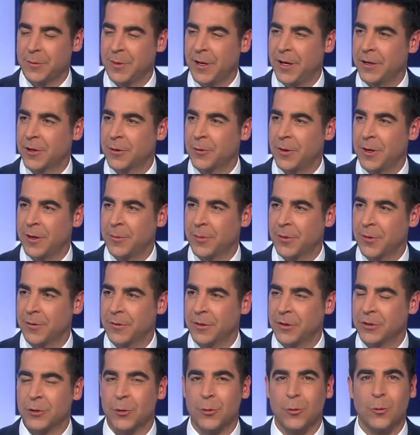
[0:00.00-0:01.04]
about your white
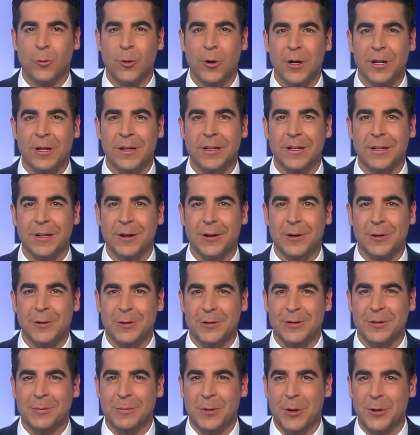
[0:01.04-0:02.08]
privilege, what are you
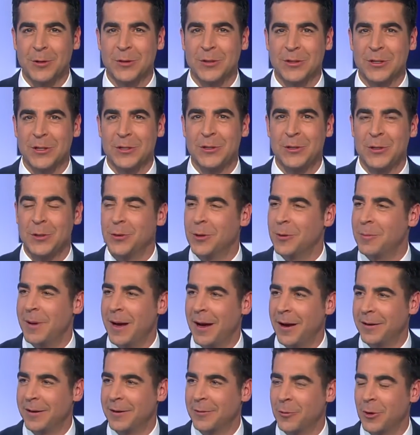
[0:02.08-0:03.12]
supposed to do
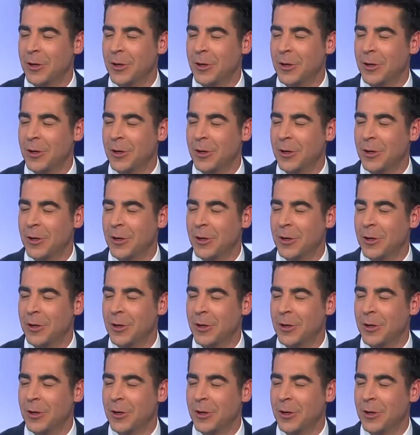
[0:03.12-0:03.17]
about it?